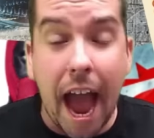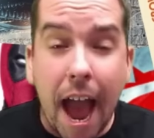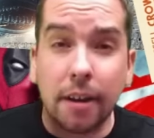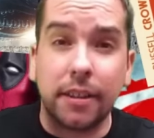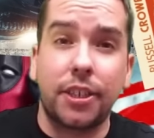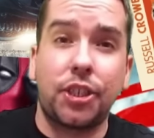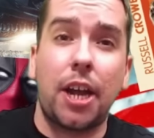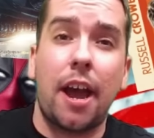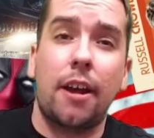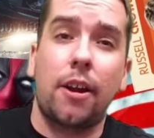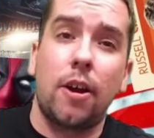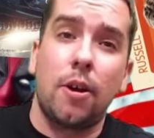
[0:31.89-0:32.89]
Out of the
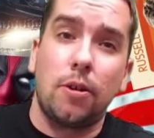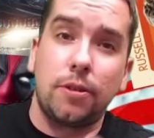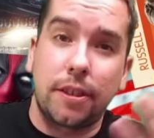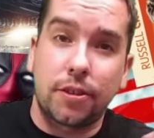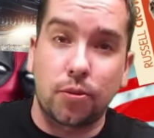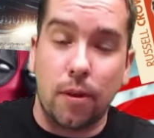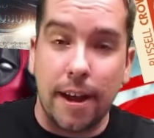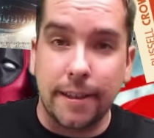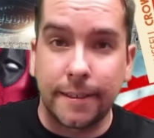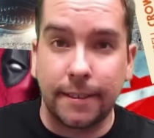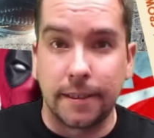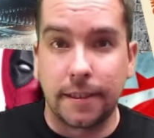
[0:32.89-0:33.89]
Shadows! That's
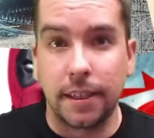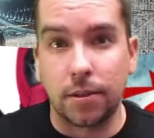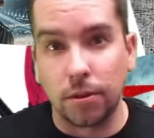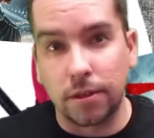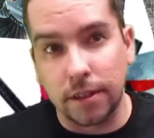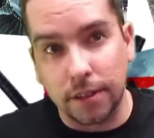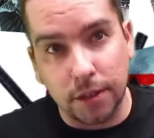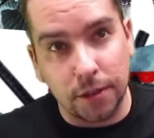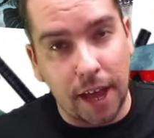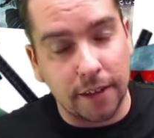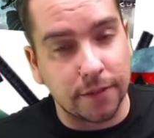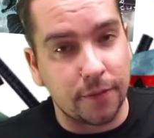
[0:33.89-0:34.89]
right, this is the sequel to the
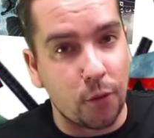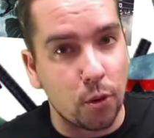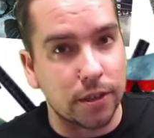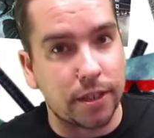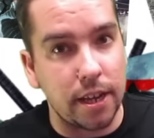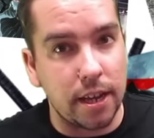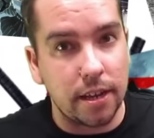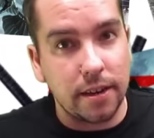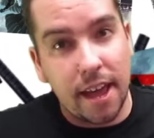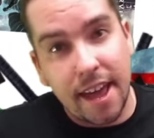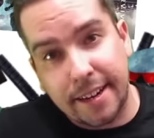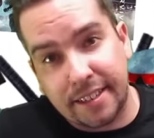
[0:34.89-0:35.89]

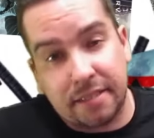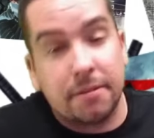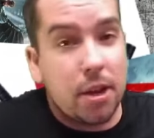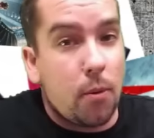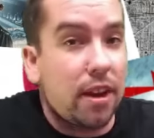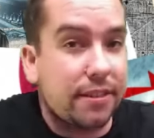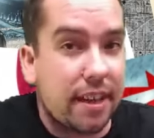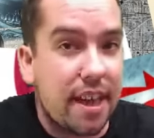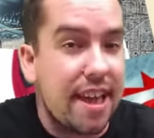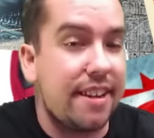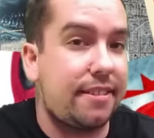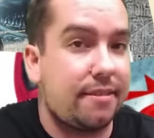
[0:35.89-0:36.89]
2014 hit. It was a
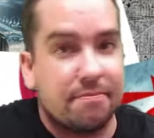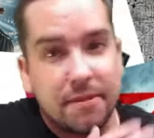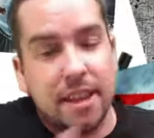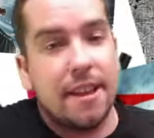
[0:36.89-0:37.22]
hit.